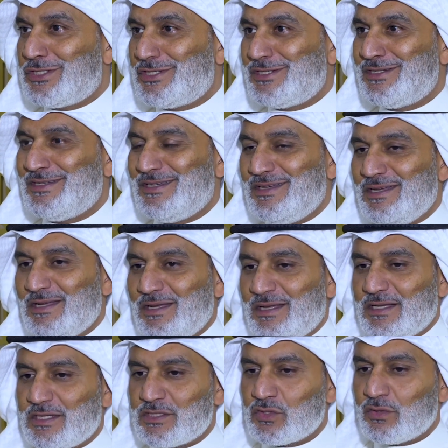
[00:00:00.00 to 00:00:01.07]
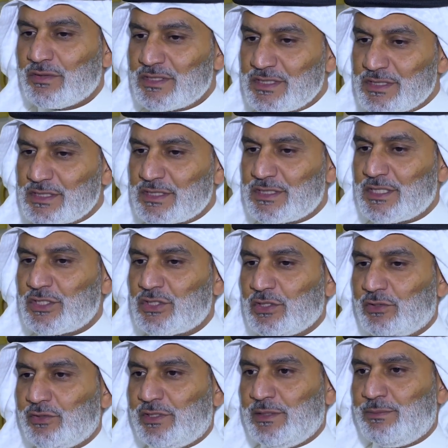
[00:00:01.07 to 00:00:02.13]
Mm-hmm. So this is essential
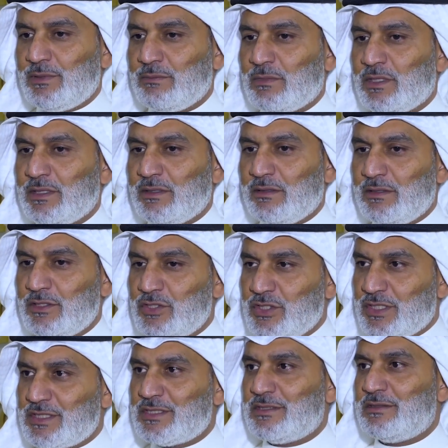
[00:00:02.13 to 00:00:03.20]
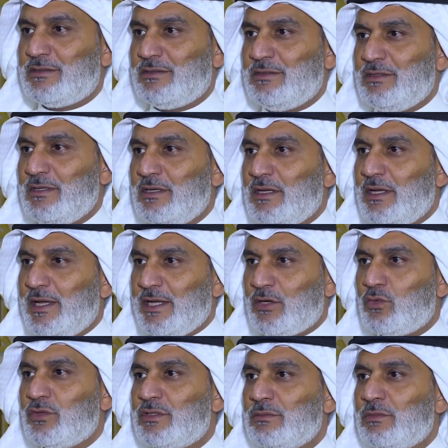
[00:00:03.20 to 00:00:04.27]
to keep in mind, the just,
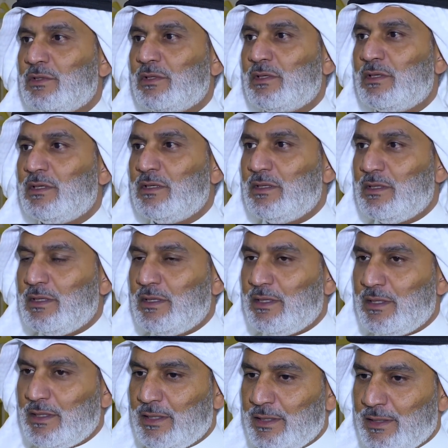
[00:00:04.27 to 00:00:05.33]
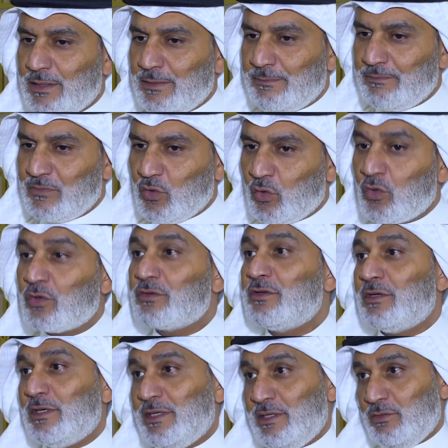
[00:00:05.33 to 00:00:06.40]
equitable,
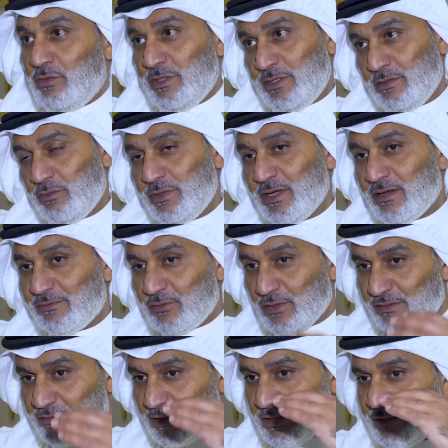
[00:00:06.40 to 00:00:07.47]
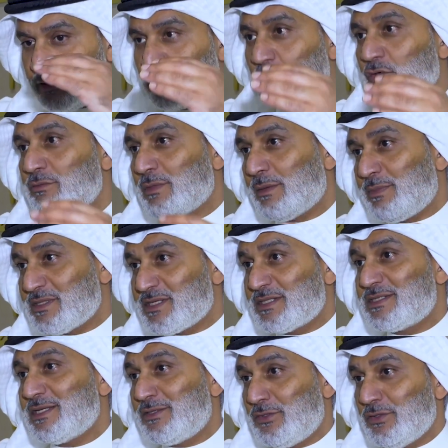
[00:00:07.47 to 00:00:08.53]
orderly way. We have to have a clear roadmap, as I
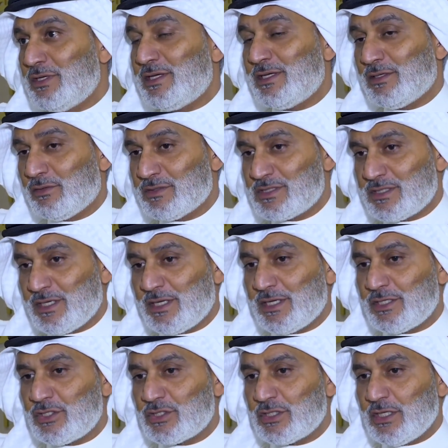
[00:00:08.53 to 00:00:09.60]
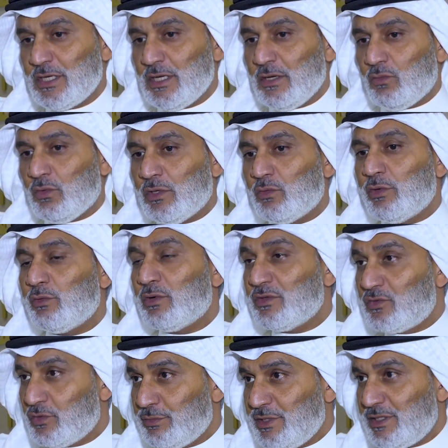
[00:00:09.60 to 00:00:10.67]
said today on stage, where we
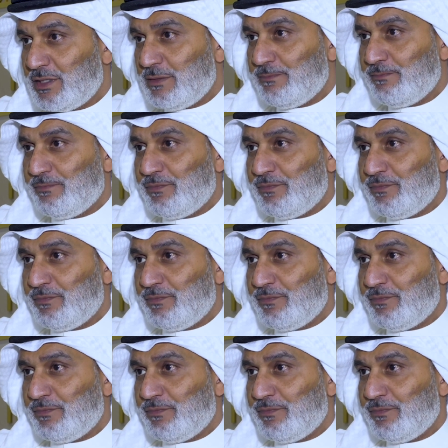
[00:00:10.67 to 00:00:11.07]
want to be.